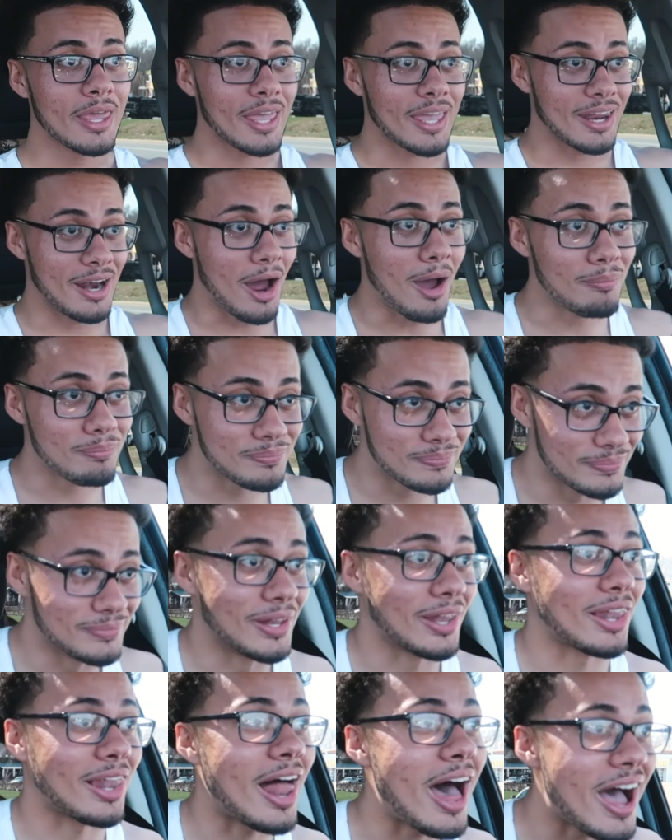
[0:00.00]
And I'm
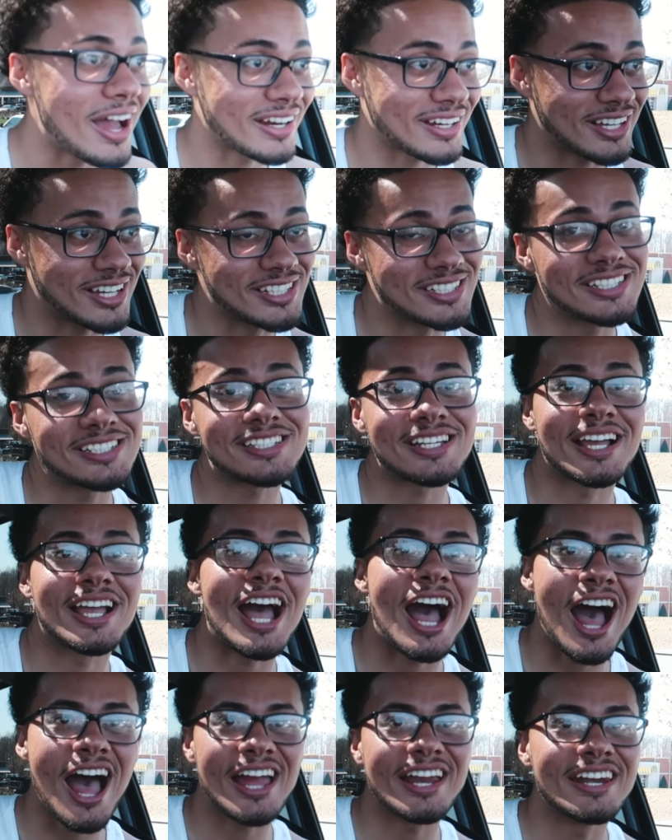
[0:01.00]
locked, cause there's a
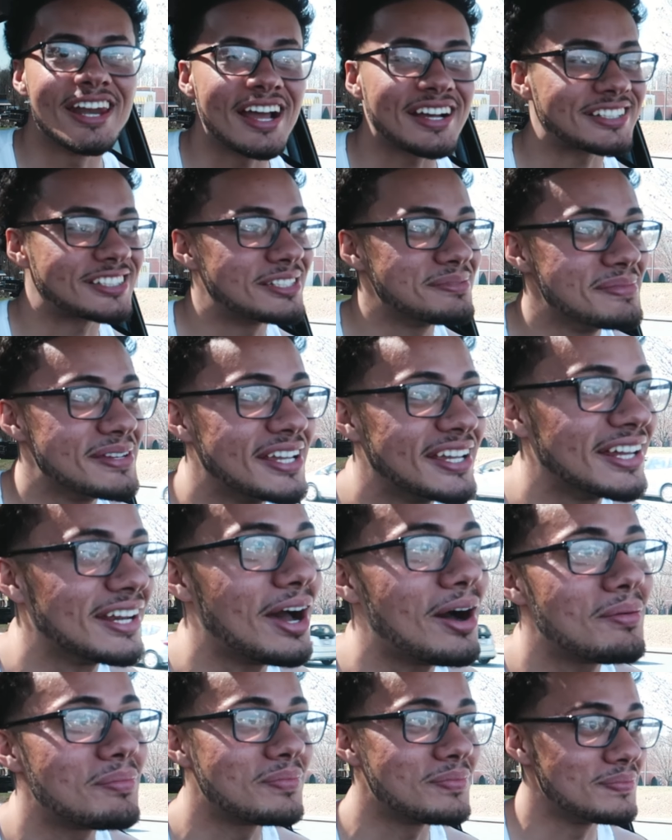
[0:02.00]
guy next to me, and
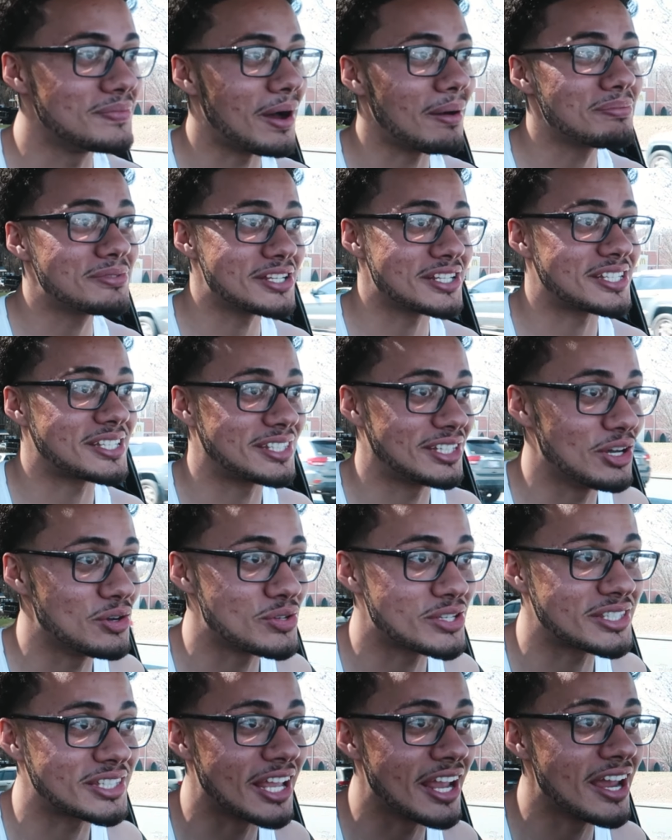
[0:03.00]
I'm, I'm just still
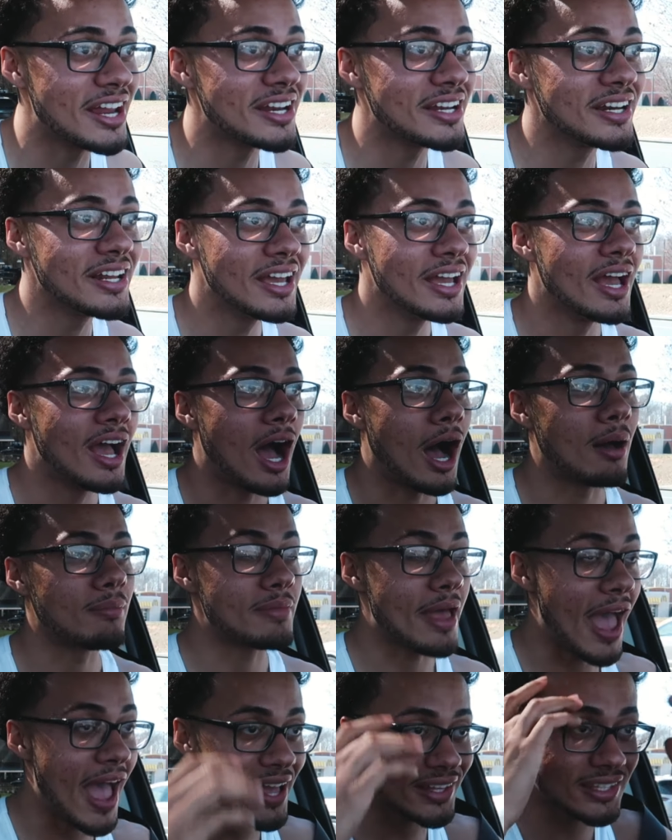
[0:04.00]
standing.
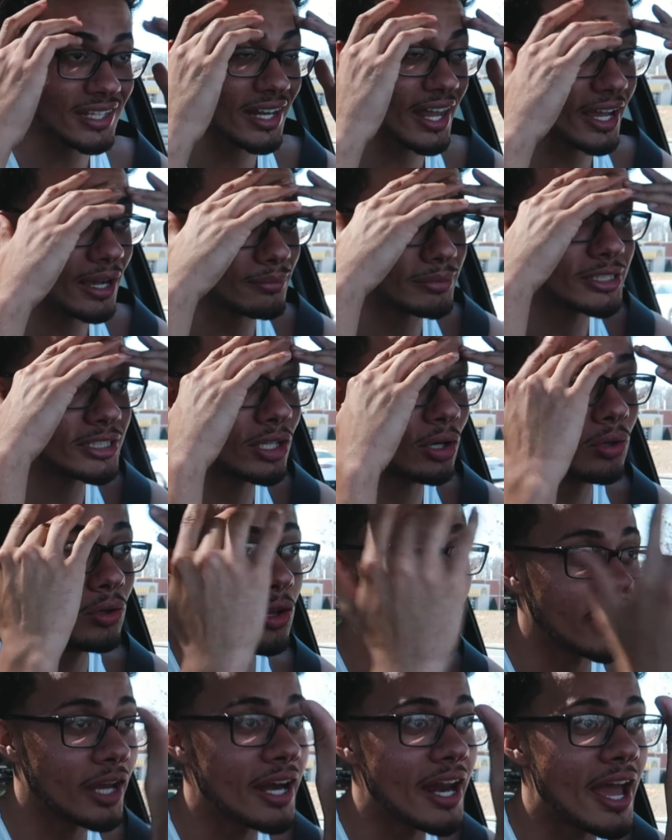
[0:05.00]
I'm acting like I'm still
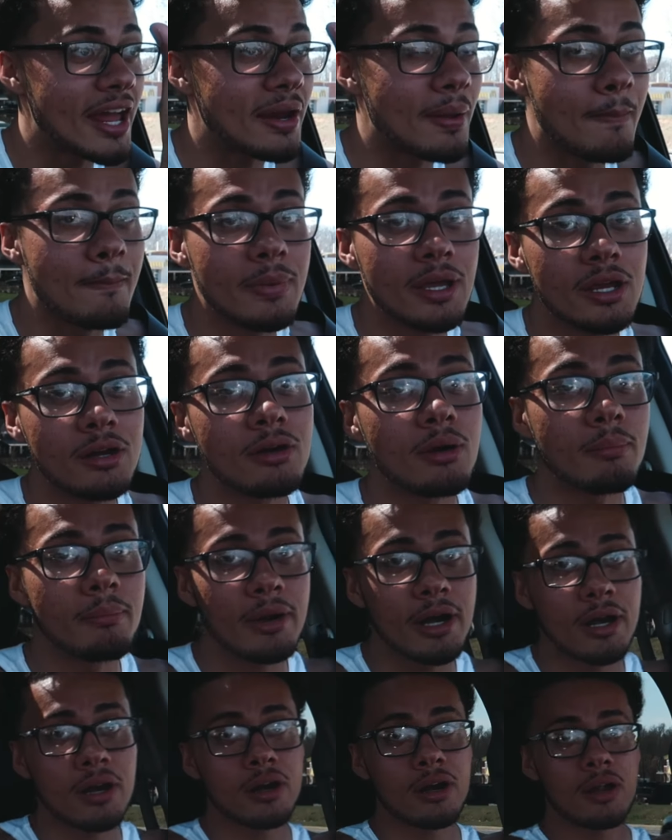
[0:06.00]
looking at the mirror,
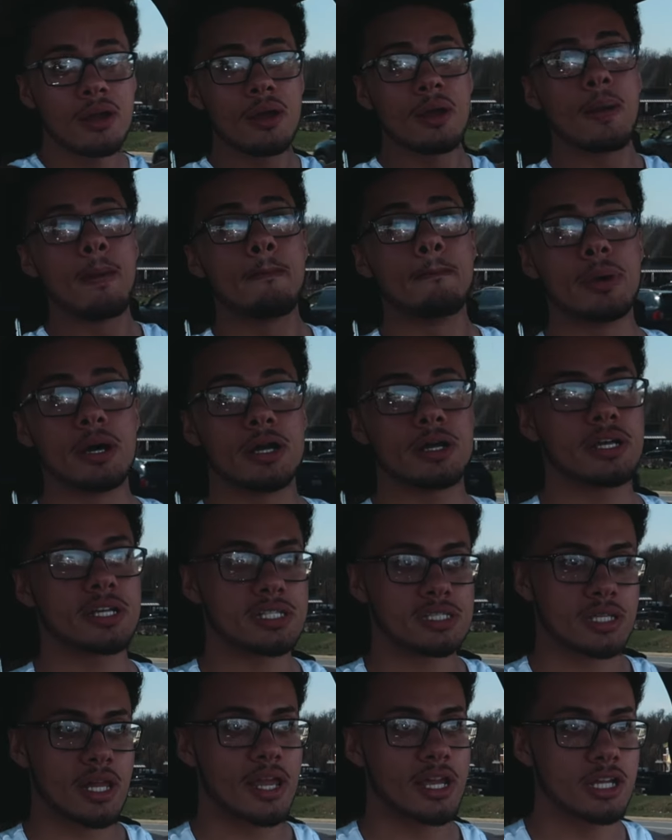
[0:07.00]
bruh. But
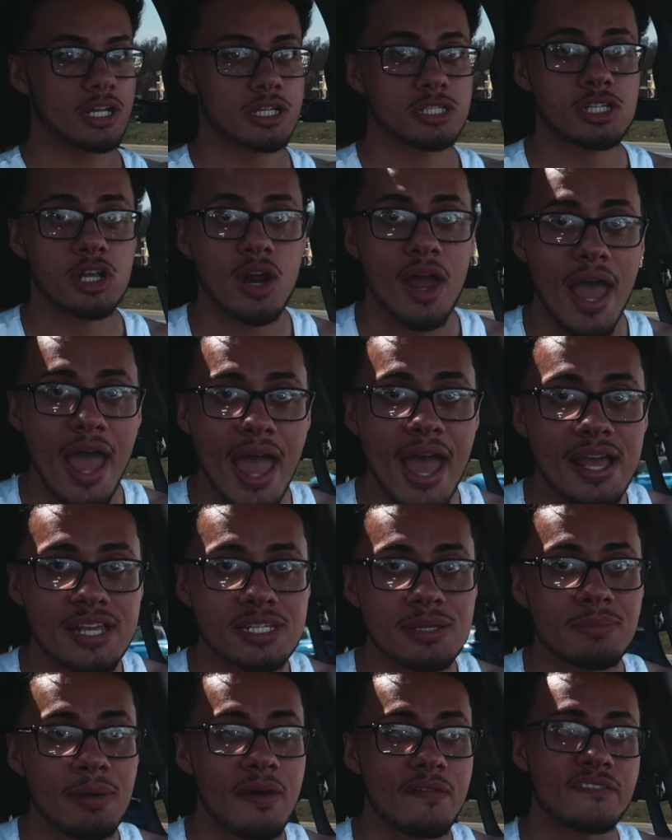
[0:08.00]
it's like, it's her
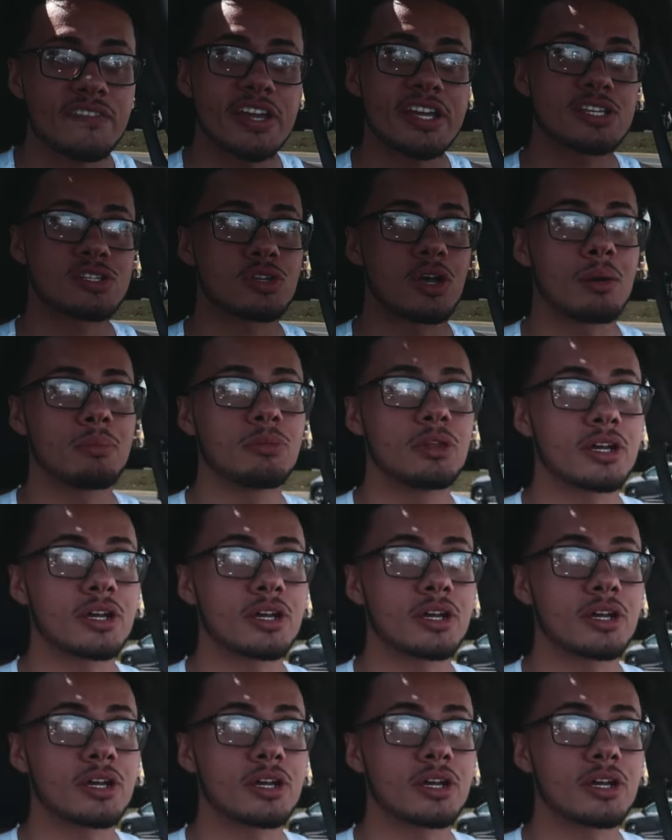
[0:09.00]
ass in my face, so I'm